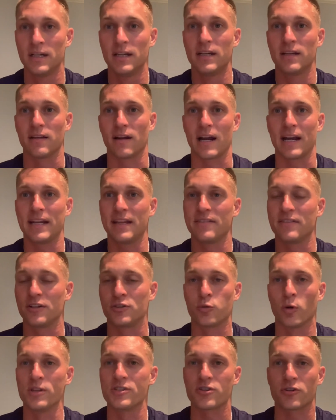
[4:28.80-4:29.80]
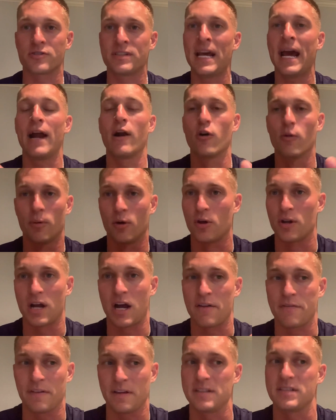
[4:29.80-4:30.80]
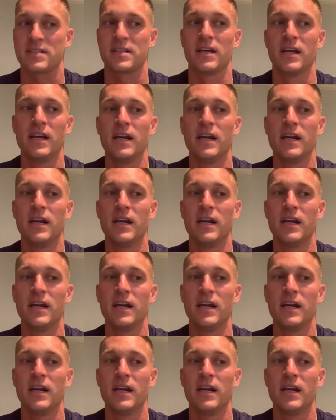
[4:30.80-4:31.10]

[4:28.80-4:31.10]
right? The Twins are terrible on offense.